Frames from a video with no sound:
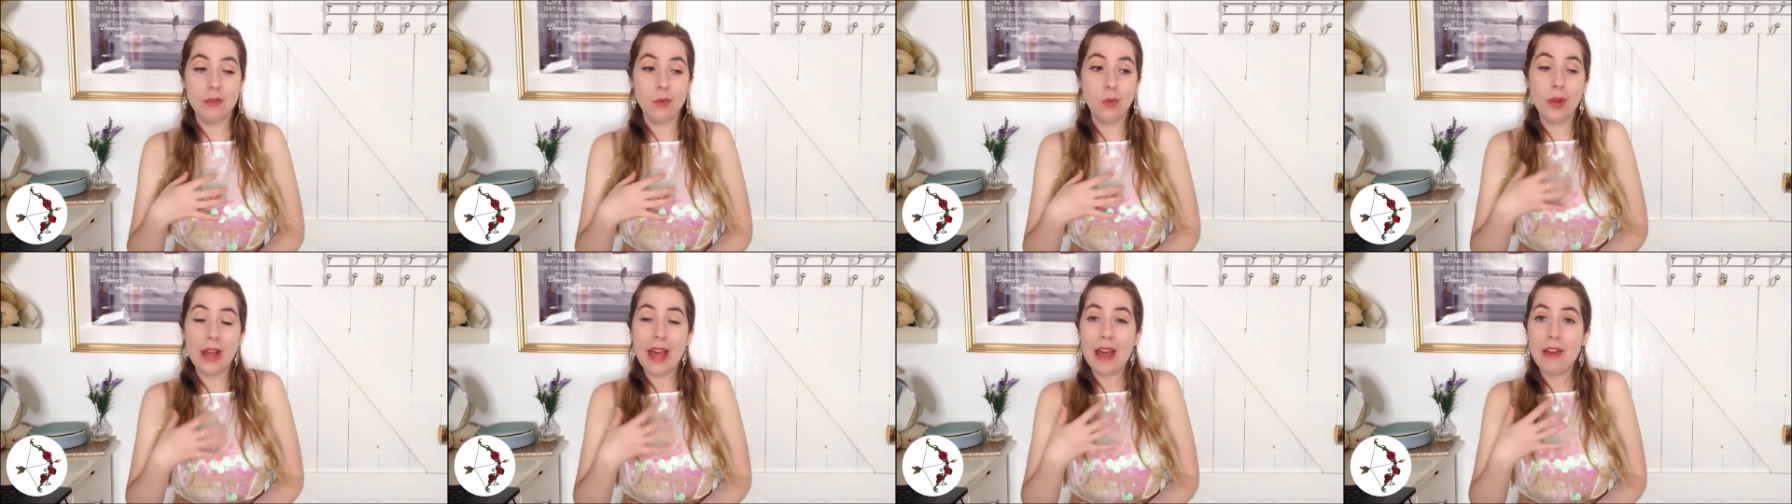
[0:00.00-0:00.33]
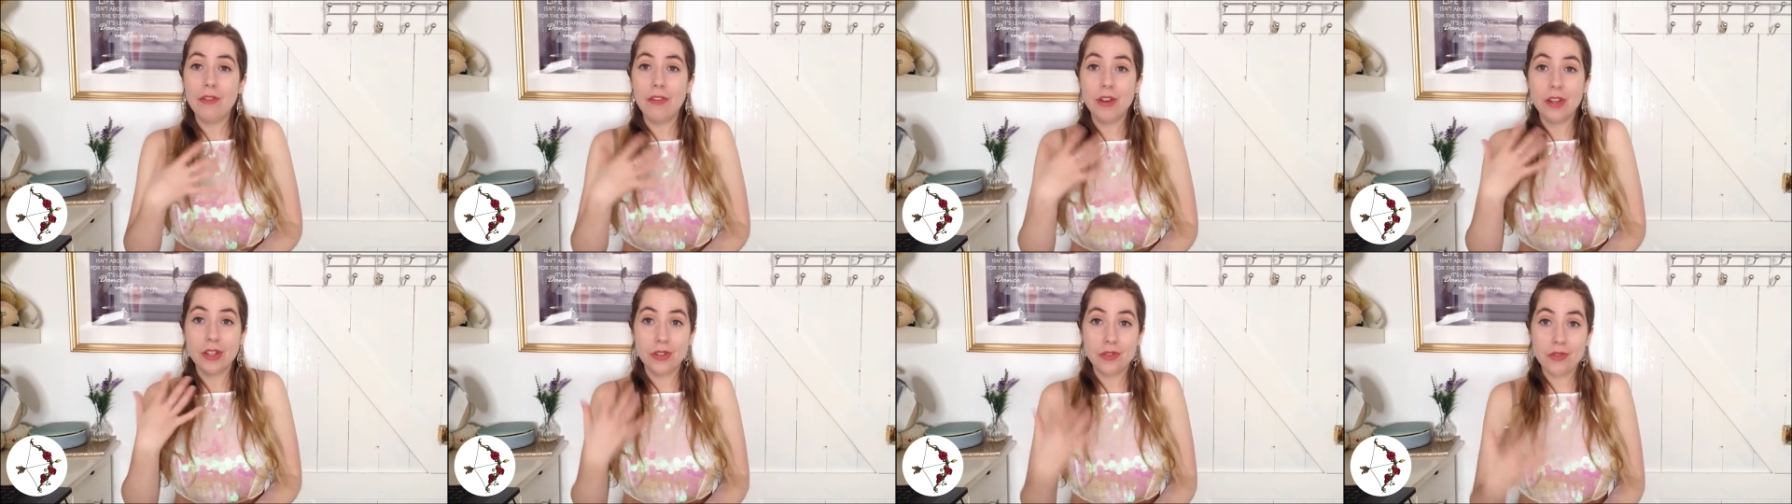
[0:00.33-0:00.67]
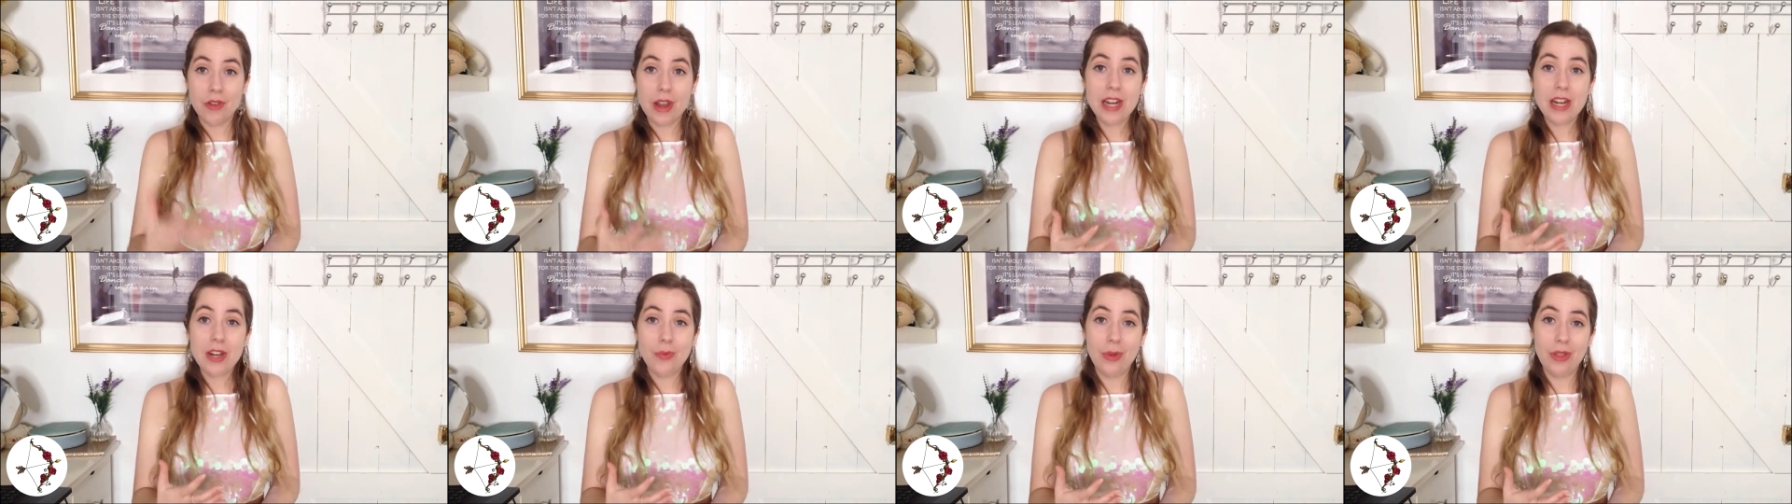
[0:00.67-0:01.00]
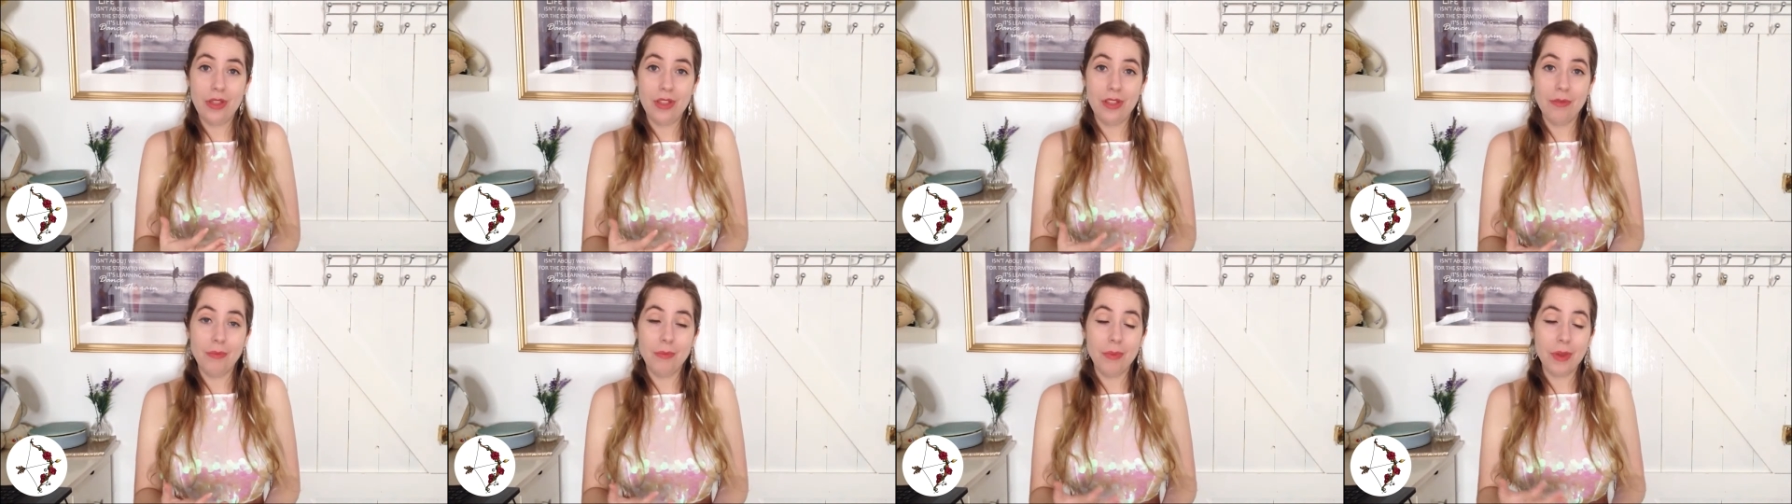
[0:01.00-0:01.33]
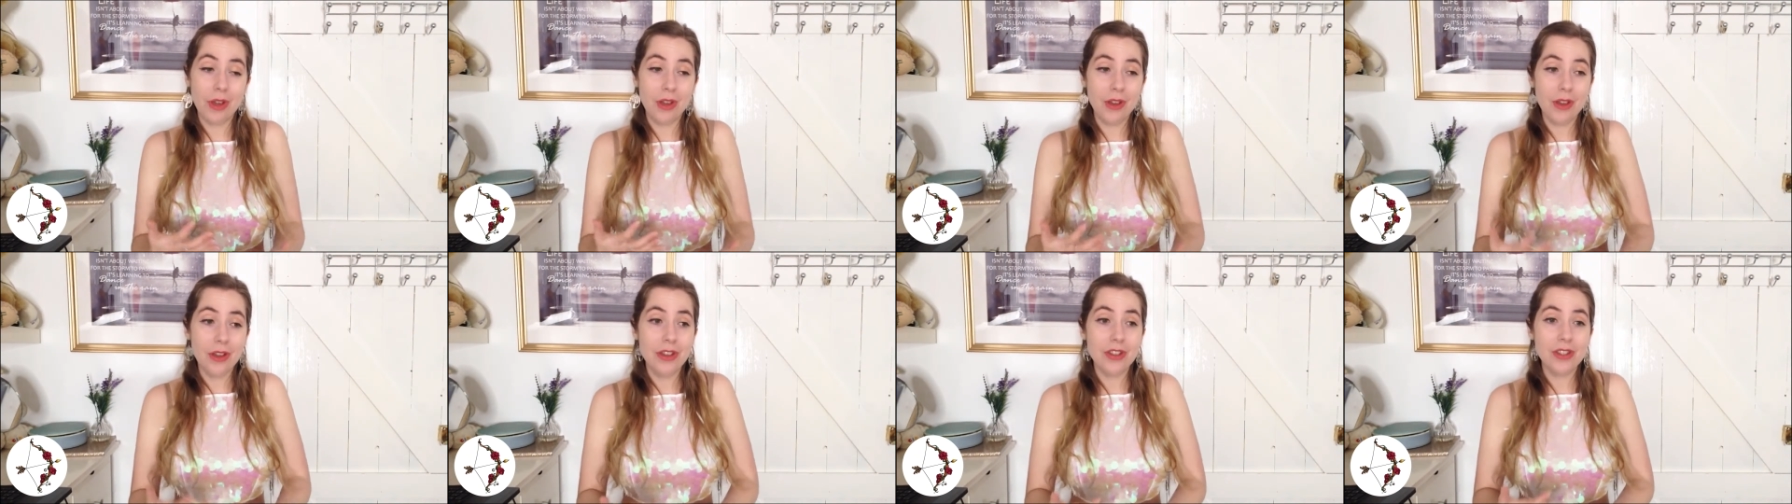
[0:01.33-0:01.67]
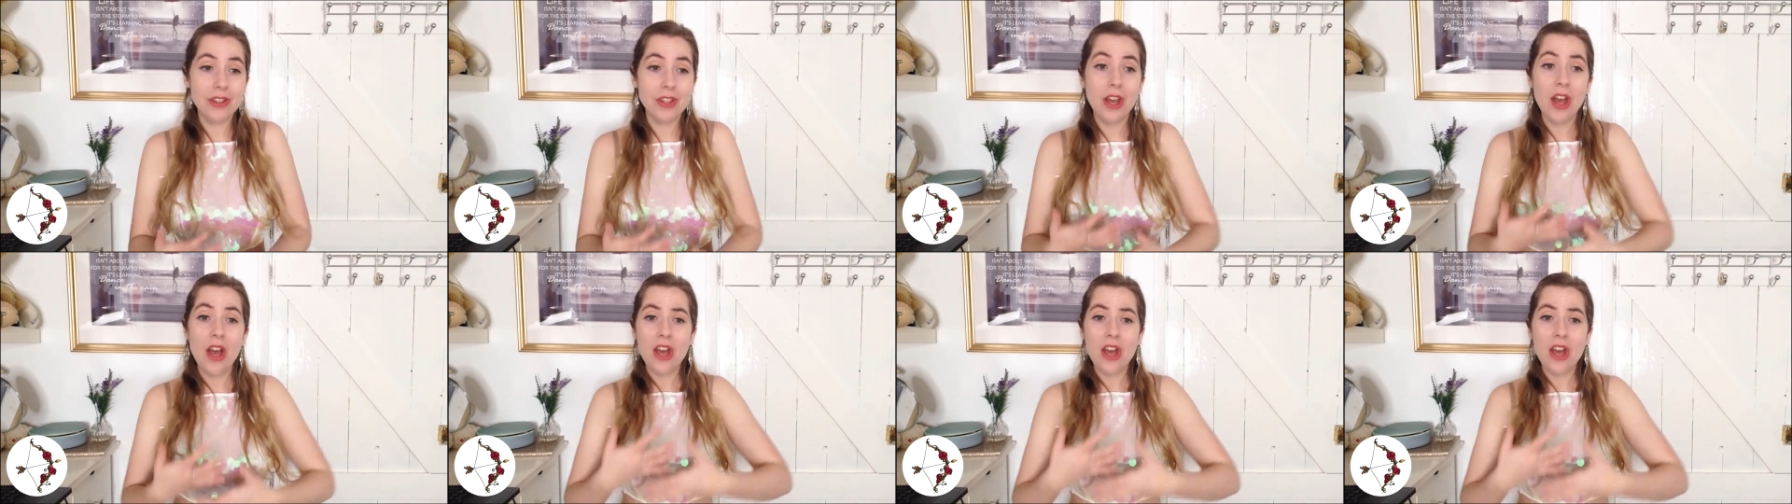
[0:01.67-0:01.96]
will get frustrated with them because